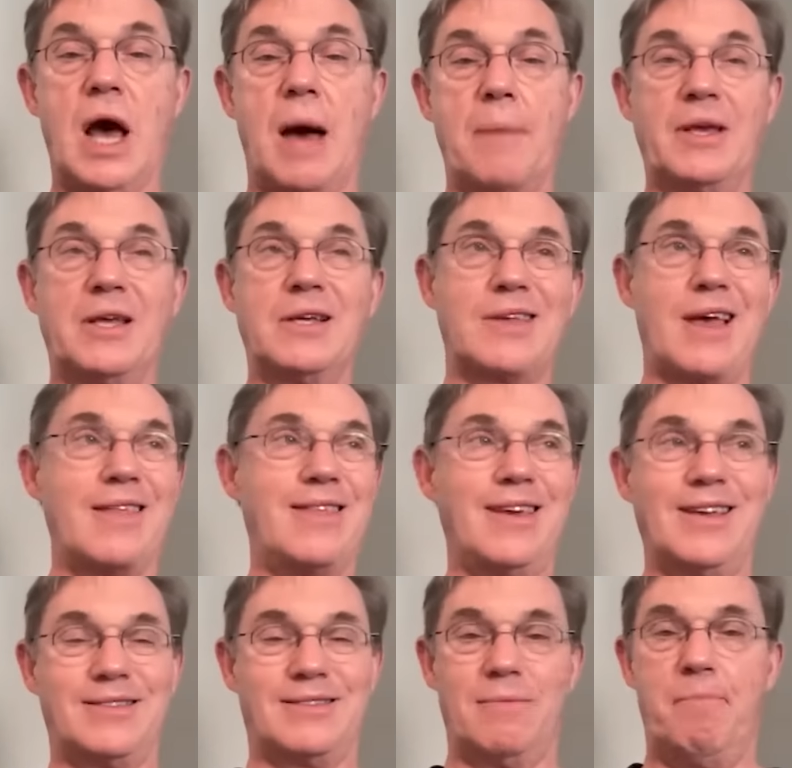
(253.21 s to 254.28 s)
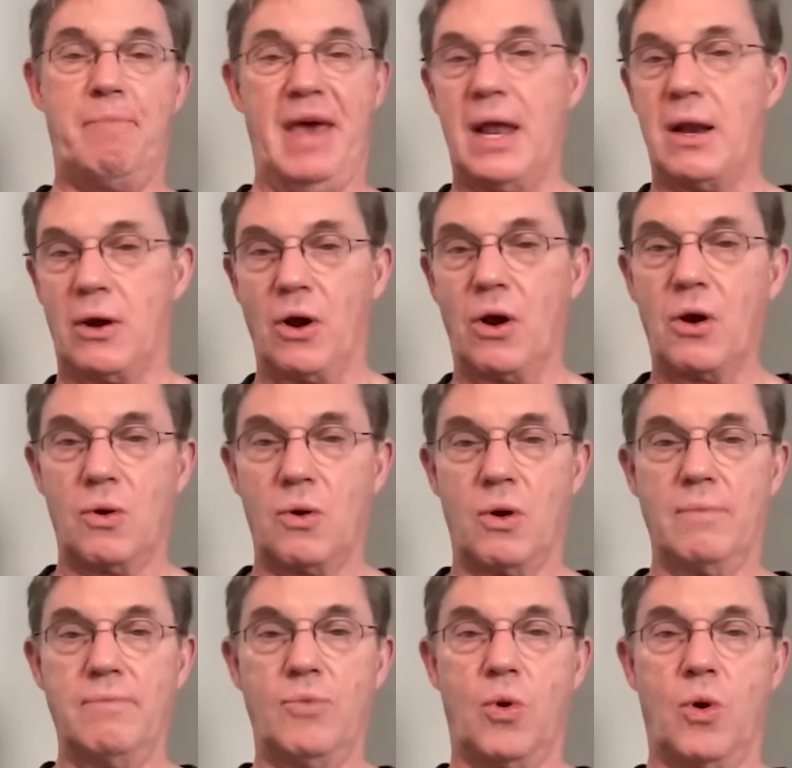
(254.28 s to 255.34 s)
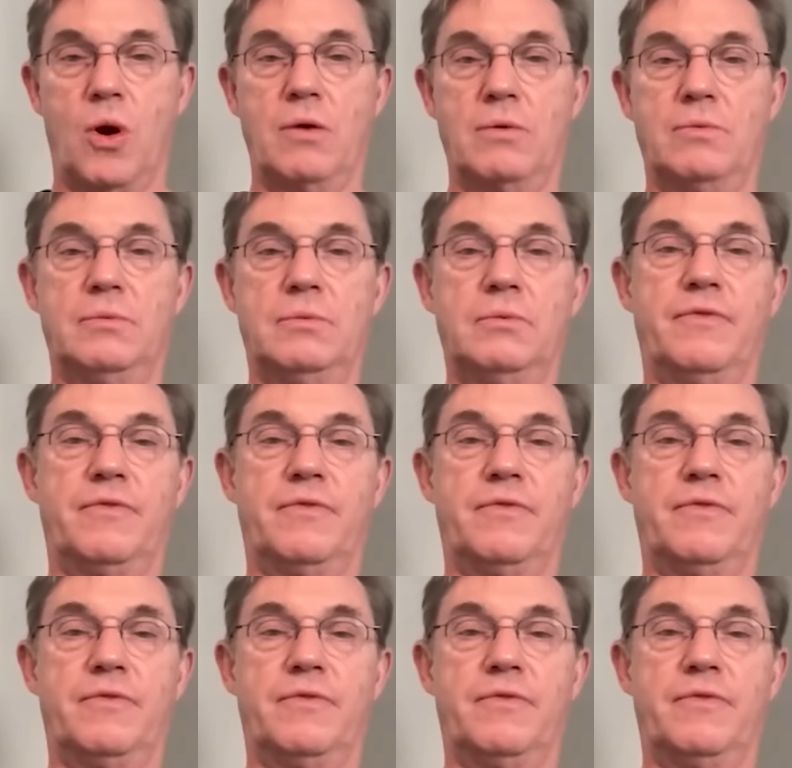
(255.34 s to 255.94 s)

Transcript: not because i think it's better or more